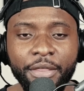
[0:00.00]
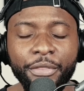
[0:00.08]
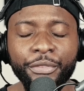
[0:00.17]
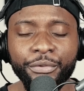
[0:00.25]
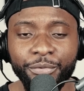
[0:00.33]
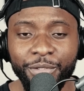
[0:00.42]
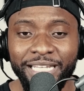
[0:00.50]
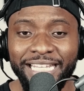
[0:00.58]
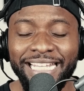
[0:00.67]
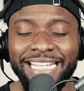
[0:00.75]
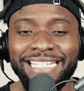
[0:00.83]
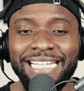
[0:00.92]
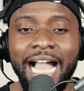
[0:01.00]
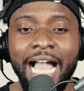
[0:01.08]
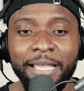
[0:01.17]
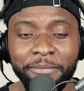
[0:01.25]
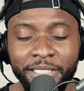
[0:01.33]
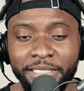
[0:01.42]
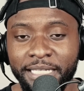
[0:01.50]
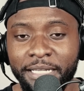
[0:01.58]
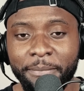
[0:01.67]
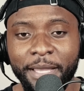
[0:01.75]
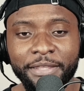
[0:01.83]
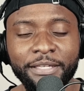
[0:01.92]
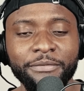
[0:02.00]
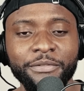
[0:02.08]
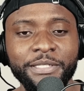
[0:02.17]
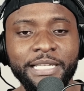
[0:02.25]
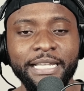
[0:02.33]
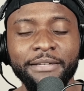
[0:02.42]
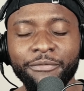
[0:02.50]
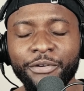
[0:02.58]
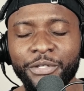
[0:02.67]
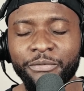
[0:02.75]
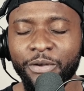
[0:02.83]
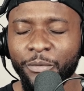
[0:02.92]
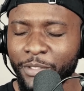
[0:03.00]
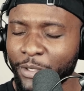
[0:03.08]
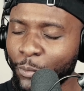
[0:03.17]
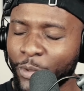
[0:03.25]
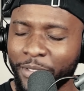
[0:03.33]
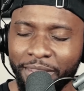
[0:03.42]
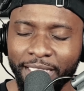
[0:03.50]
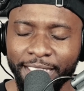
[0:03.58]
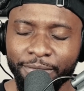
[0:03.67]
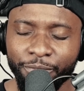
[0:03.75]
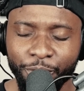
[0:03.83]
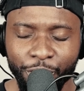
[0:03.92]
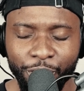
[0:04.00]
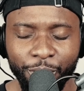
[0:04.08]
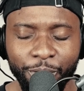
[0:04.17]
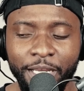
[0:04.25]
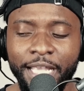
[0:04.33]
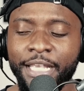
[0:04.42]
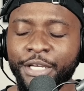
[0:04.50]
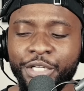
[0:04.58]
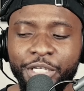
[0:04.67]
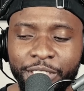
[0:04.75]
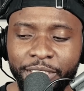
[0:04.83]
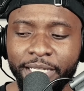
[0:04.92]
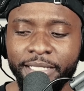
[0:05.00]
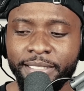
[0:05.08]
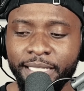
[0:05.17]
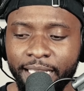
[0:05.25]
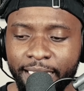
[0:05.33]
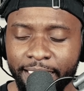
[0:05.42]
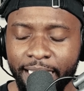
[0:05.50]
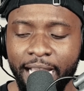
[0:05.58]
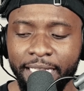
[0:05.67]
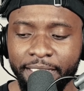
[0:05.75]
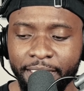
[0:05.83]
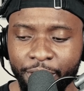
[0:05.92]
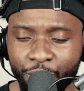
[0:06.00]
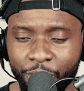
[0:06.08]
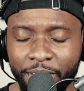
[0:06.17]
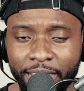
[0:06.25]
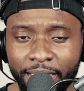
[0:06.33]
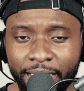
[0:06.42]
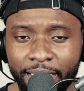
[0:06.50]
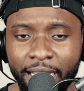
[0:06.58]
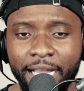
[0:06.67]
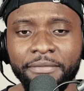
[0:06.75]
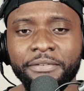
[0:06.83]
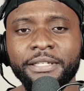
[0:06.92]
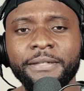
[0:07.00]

Three times. Let's think about that for a second. First of all, we know one thing's for sure she does not drink coffee.